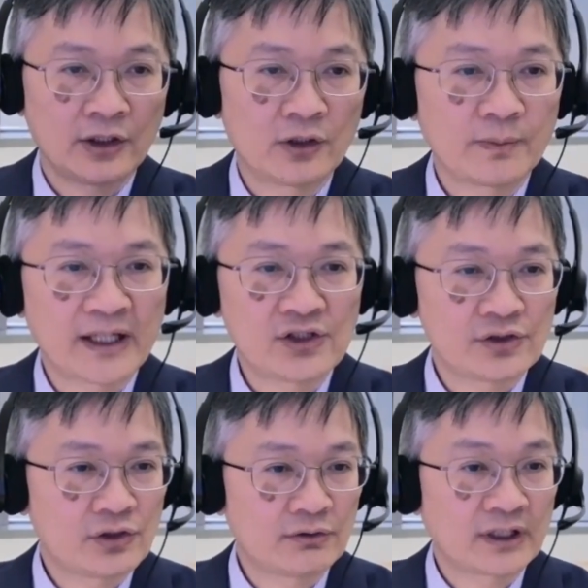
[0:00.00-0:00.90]
patient
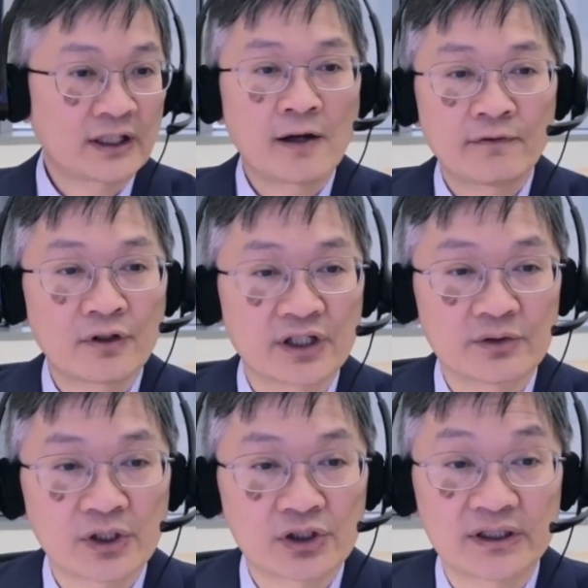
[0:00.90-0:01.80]
to recover as
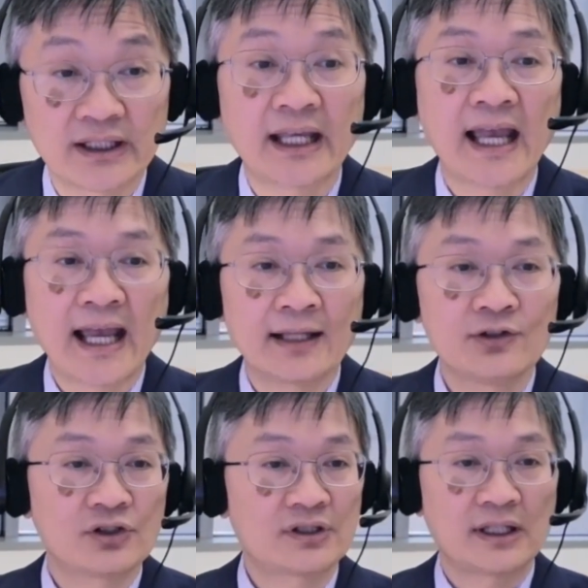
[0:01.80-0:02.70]
much as they can,
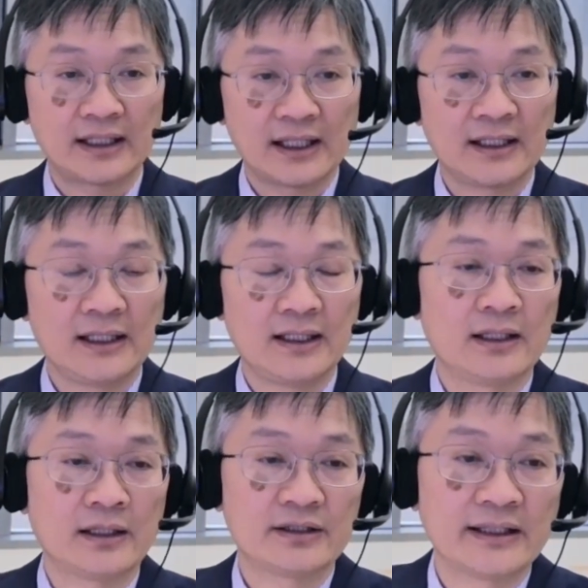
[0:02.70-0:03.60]
just like any
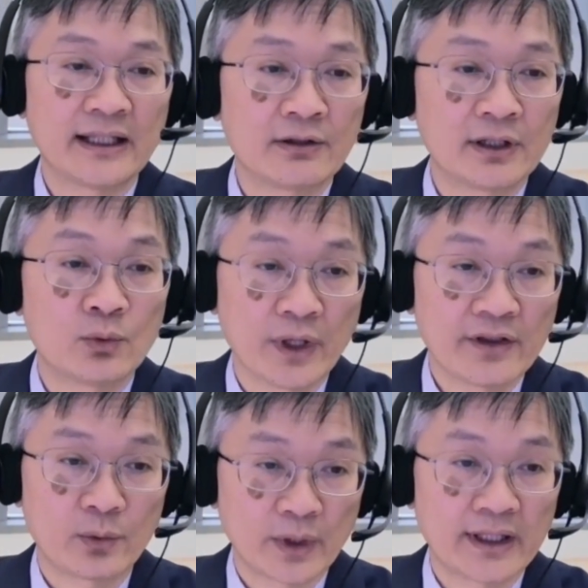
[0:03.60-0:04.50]
scenario with
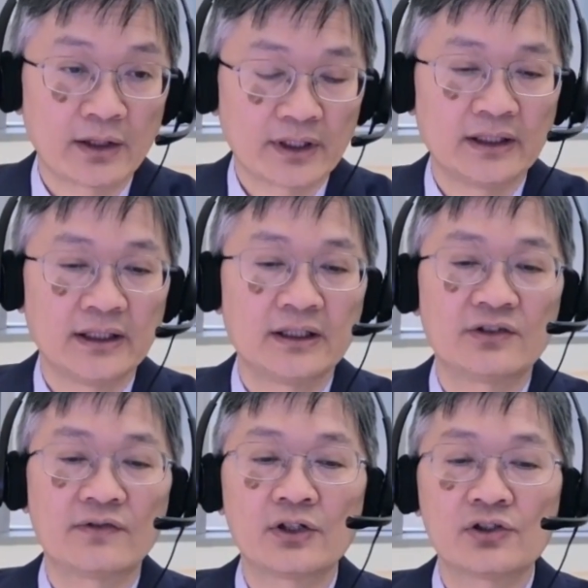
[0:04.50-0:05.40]
or without kidney
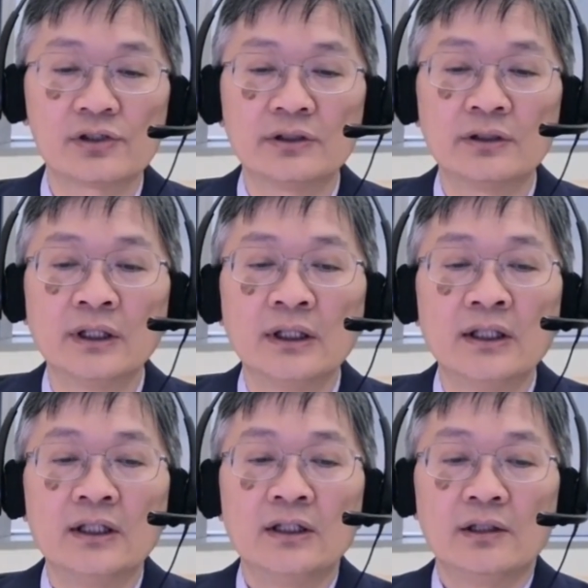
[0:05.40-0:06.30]
dysfunction.
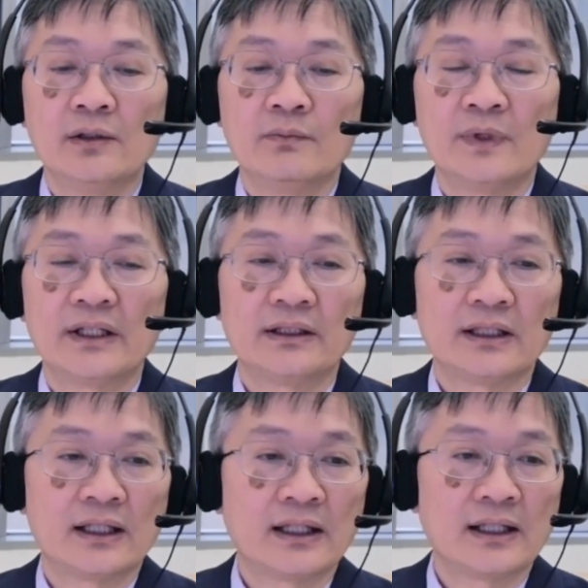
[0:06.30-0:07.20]
But
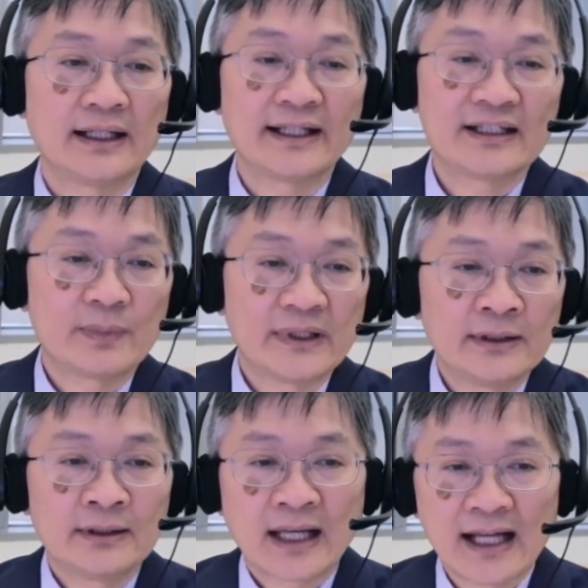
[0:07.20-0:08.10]
it has
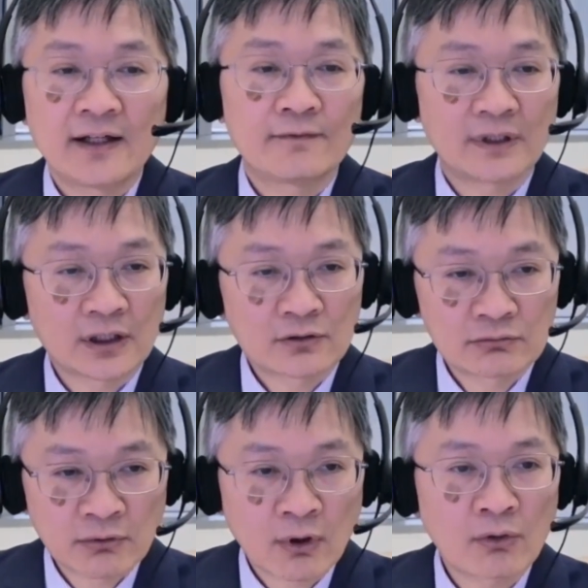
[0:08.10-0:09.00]
been kind of a
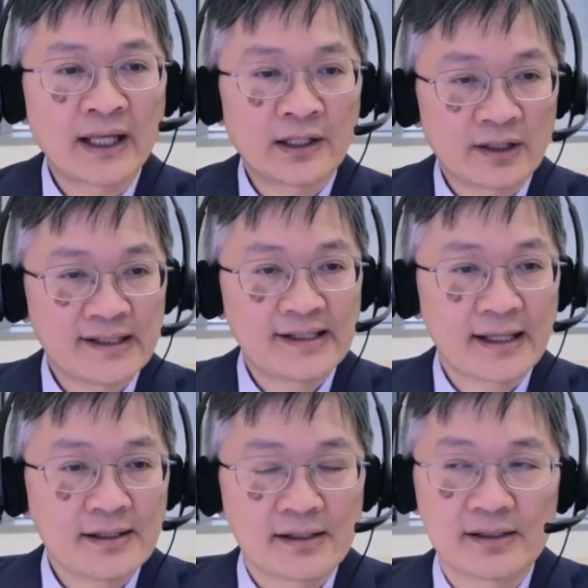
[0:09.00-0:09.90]
growing
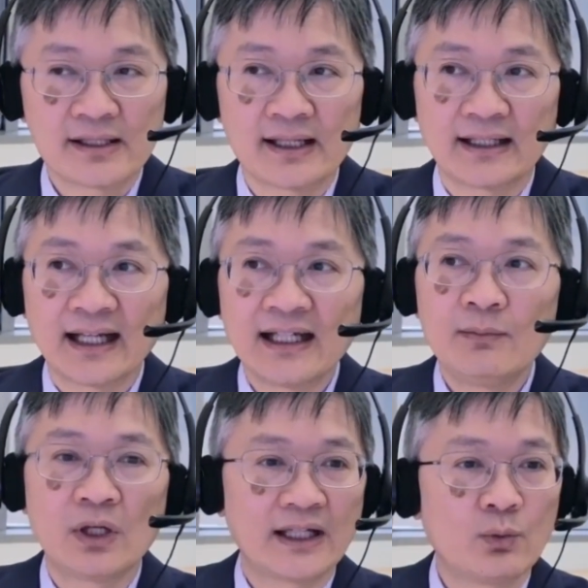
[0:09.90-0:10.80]
consensus that
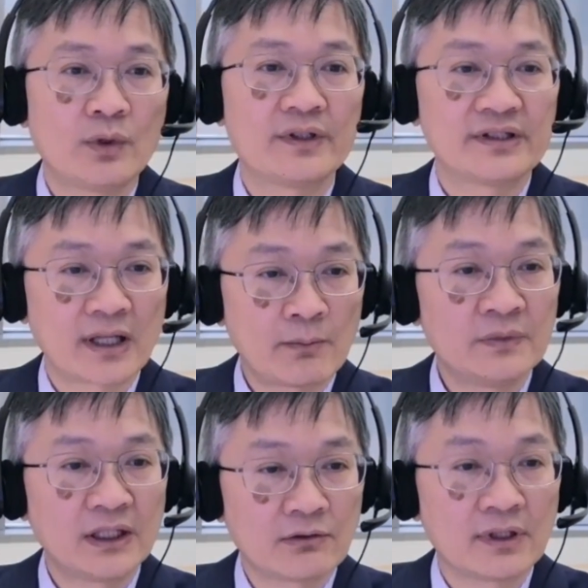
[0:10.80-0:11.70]
anybody with some
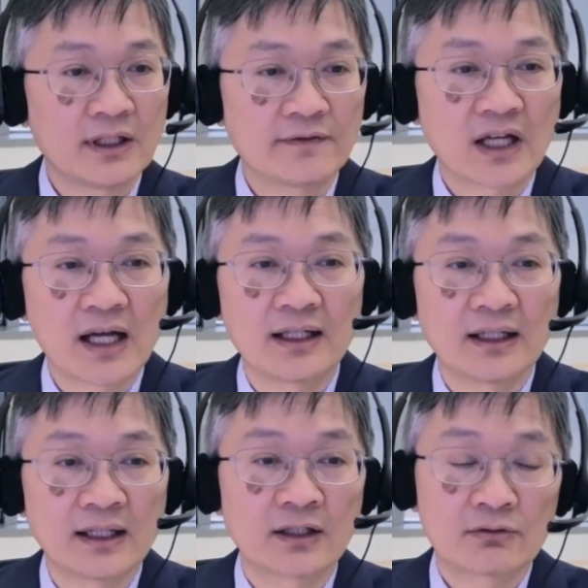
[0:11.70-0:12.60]
degree of
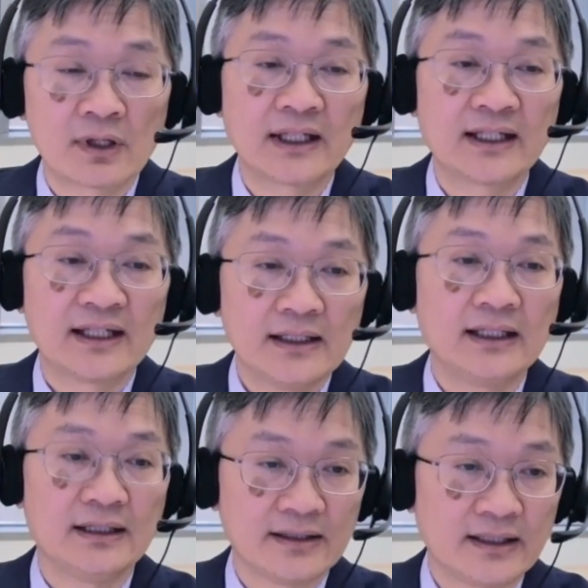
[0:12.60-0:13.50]
chronic kidney
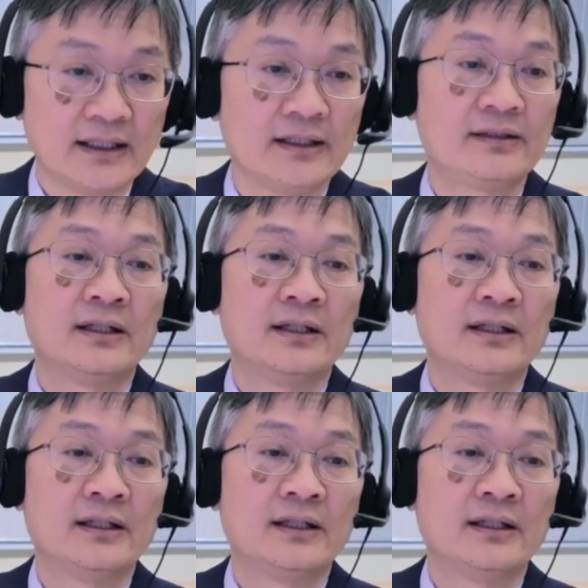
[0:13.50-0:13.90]
disease,